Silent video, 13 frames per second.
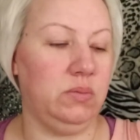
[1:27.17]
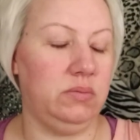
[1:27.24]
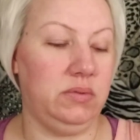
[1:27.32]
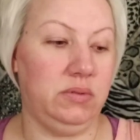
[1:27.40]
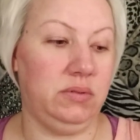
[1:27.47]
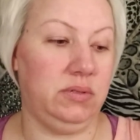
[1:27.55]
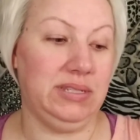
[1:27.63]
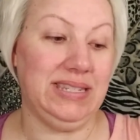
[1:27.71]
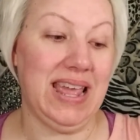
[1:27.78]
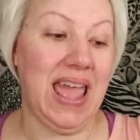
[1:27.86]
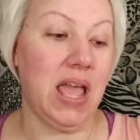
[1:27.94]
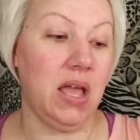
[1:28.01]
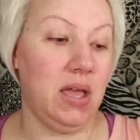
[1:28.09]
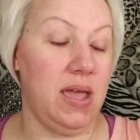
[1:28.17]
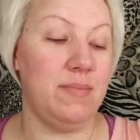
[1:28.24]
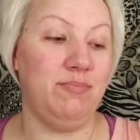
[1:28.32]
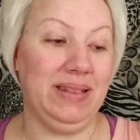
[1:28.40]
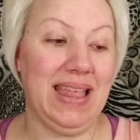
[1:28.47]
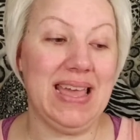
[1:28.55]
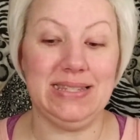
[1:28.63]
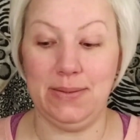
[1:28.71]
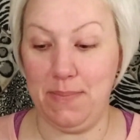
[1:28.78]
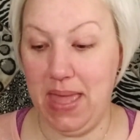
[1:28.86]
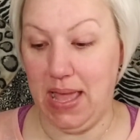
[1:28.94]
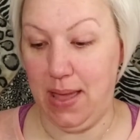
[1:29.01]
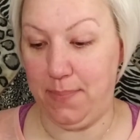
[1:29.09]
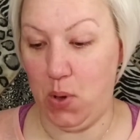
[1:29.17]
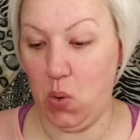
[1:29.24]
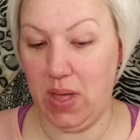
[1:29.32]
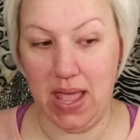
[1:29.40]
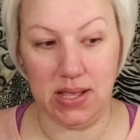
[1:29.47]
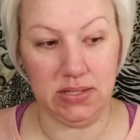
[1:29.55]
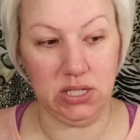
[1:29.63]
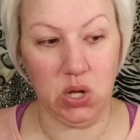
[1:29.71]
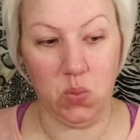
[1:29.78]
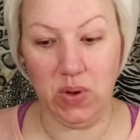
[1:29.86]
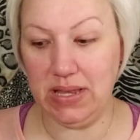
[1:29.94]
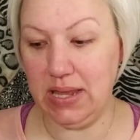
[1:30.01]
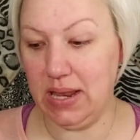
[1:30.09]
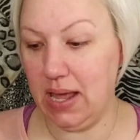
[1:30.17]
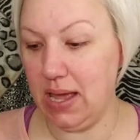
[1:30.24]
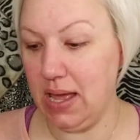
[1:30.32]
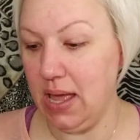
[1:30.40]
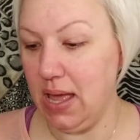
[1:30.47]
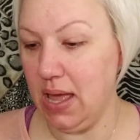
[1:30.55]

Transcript: Stay in Place makeup. Okay, so we did a